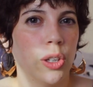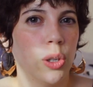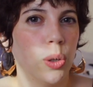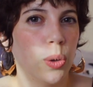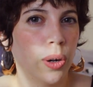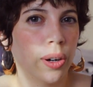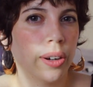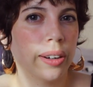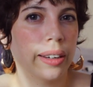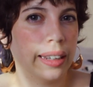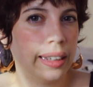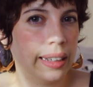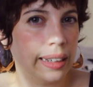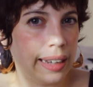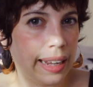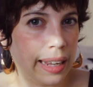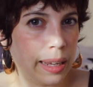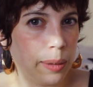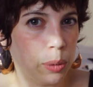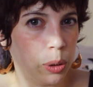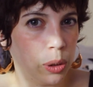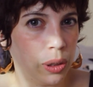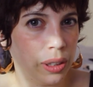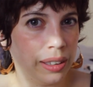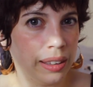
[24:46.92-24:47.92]
You are
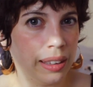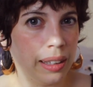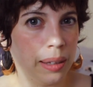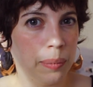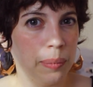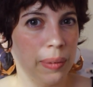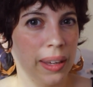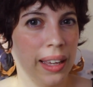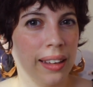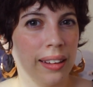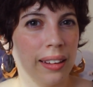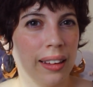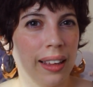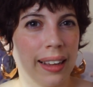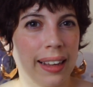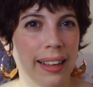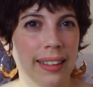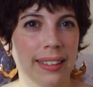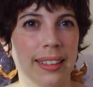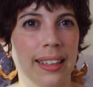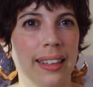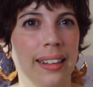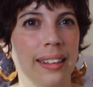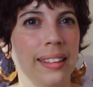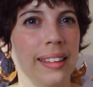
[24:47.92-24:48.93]
enabling them. And like I
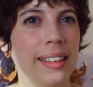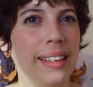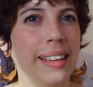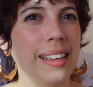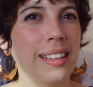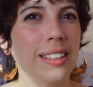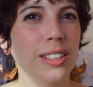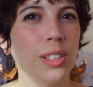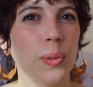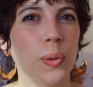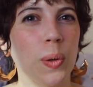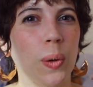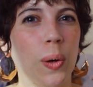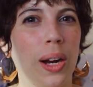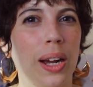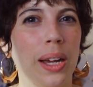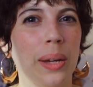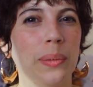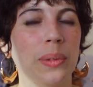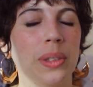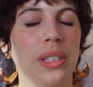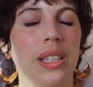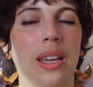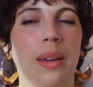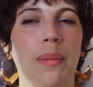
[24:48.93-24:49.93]
said, in the case of
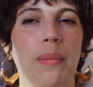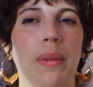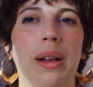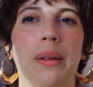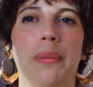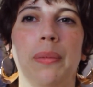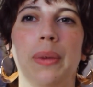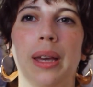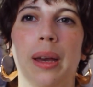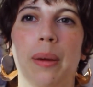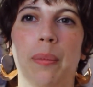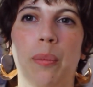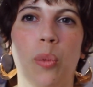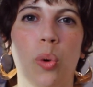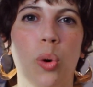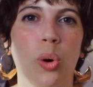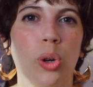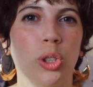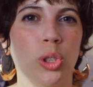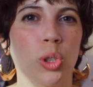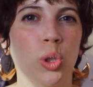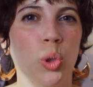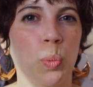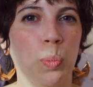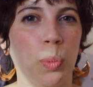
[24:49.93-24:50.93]
Grimes, it might be a more
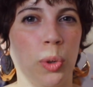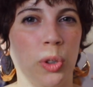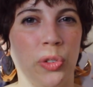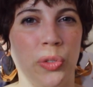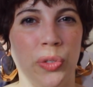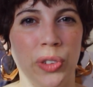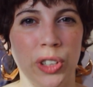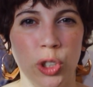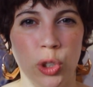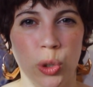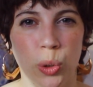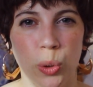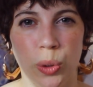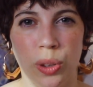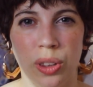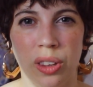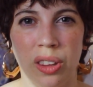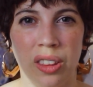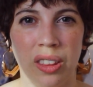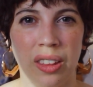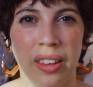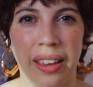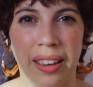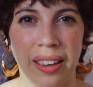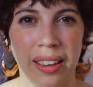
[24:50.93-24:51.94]
superficial
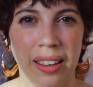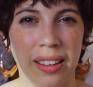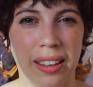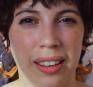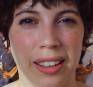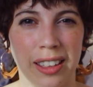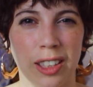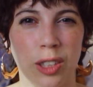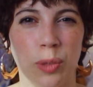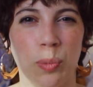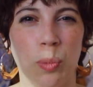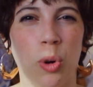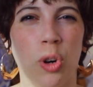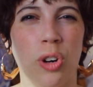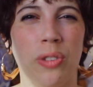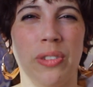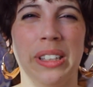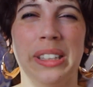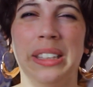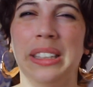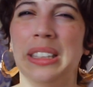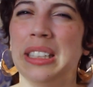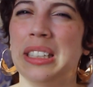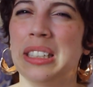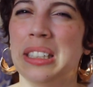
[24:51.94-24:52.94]
thing, like it's more of a
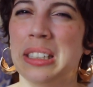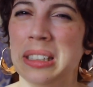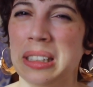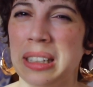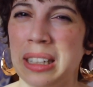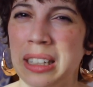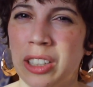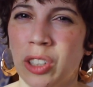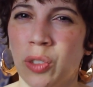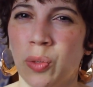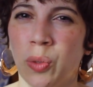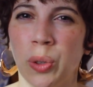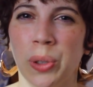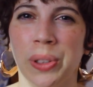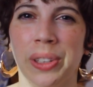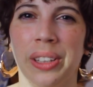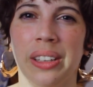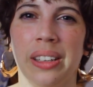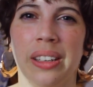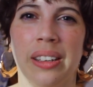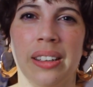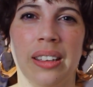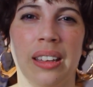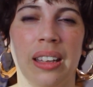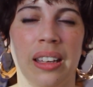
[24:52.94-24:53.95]
distasteful
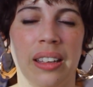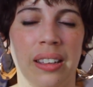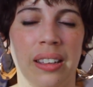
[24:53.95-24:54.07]
thing.